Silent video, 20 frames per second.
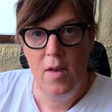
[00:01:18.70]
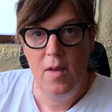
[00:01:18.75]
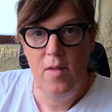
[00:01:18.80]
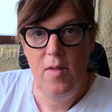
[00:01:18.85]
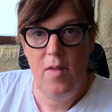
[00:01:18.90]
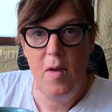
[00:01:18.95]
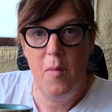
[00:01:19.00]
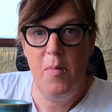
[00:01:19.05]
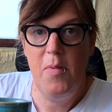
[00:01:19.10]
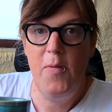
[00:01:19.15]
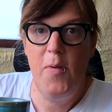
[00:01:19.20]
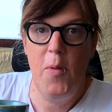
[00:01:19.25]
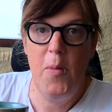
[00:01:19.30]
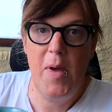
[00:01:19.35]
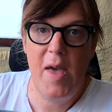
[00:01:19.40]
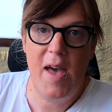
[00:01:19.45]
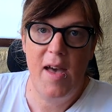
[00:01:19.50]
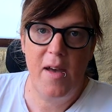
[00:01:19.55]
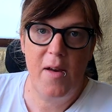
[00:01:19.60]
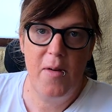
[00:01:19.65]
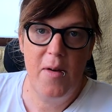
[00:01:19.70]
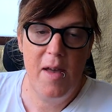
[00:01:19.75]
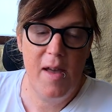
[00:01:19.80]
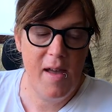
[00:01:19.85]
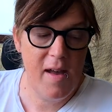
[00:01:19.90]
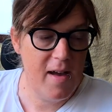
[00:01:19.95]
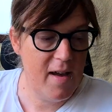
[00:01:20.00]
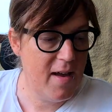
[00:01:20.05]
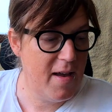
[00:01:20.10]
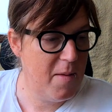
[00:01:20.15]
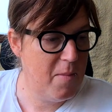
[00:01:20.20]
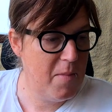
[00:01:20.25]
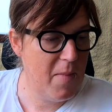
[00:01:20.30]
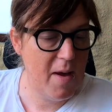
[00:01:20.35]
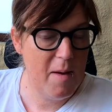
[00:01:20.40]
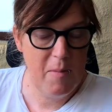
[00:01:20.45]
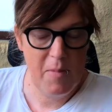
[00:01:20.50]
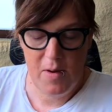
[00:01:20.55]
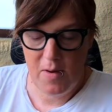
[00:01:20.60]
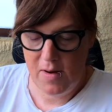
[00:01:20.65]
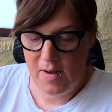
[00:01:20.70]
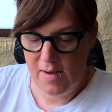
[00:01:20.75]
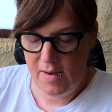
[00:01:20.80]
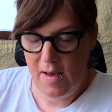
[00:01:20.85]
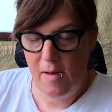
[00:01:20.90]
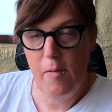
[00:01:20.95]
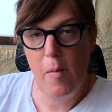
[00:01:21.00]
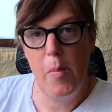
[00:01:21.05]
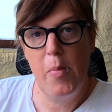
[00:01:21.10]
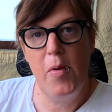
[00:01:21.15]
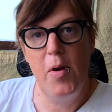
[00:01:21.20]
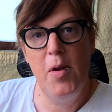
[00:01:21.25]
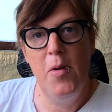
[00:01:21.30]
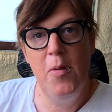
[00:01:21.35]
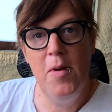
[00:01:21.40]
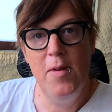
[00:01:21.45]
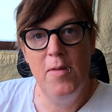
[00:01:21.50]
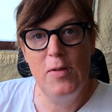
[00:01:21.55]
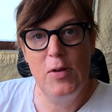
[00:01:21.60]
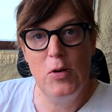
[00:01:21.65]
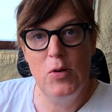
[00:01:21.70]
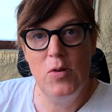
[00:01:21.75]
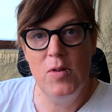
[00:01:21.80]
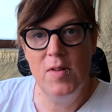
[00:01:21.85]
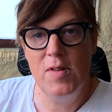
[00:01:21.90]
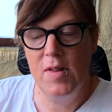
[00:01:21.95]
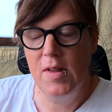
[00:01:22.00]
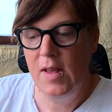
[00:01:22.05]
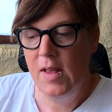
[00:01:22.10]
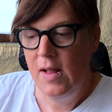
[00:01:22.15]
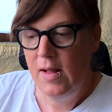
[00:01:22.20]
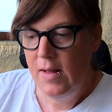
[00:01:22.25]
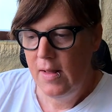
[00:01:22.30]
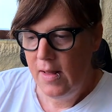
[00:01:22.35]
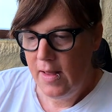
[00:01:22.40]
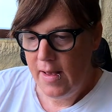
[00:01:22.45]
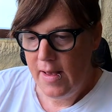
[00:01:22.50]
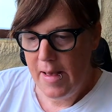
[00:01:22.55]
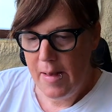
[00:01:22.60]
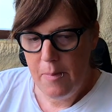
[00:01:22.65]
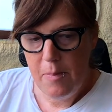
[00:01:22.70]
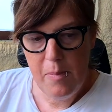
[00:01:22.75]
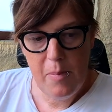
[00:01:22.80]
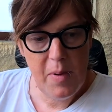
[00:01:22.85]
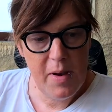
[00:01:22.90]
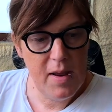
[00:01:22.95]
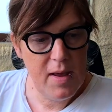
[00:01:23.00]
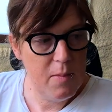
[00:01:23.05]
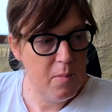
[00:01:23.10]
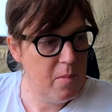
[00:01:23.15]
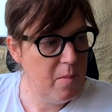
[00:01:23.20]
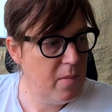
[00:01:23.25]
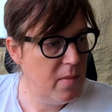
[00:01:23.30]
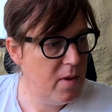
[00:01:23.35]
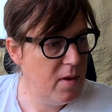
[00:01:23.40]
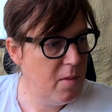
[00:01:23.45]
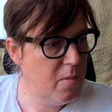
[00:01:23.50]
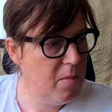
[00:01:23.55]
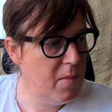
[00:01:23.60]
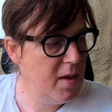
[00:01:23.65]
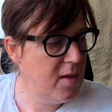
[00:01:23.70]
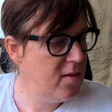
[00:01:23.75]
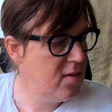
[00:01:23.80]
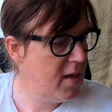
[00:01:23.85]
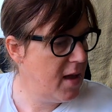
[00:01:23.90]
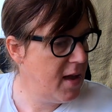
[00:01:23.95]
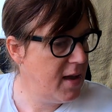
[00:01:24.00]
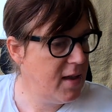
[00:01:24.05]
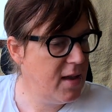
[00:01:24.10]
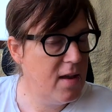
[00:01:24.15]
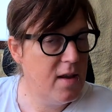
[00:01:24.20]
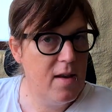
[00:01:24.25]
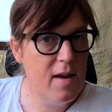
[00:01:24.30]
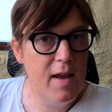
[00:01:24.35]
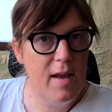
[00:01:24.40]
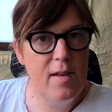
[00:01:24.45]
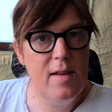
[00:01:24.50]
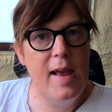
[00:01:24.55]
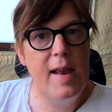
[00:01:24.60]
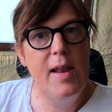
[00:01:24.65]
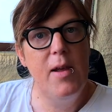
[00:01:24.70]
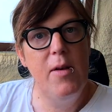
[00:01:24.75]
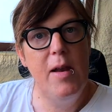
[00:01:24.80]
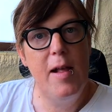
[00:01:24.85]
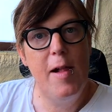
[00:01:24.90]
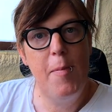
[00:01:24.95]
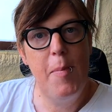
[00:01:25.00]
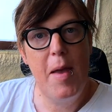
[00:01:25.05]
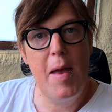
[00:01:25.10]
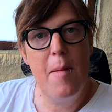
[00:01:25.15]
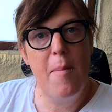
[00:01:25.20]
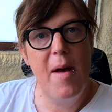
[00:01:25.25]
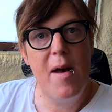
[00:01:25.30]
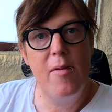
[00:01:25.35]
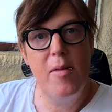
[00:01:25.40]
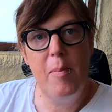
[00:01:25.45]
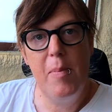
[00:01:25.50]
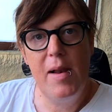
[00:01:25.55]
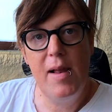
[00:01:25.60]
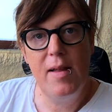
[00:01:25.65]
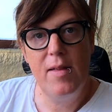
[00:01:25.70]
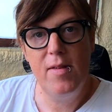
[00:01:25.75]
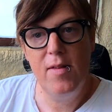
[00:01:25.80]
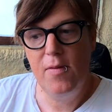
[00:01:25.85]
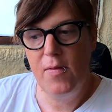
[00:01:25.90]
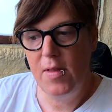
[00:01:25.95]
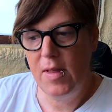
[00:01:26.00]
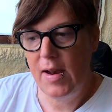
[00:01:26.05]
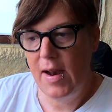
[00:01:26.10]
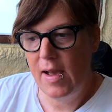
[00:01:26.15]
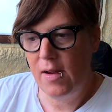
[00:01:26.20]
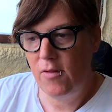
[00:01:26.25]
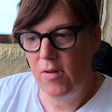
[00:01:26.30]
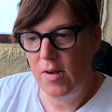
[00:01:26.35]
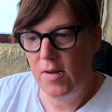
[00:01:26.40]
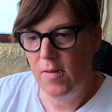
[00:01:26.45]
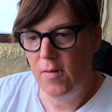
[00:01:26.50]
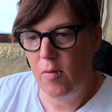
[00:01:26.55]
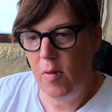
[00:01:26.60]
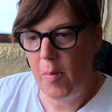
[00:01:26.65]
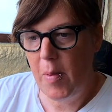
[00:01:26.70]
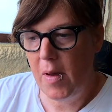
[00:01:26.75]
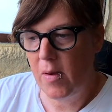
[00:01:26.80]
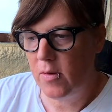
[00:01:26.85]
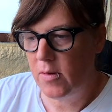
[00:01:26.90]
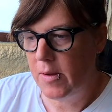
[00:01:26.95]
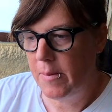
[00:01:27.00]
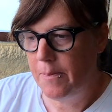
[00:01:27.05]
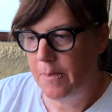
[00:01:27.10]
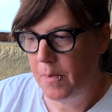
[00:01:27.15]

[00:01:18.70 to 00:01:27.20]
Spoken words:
So before we get going, I'm going to have a brew, of course. But it means that I can tell you a little bit about the plans for the electrics for the boat.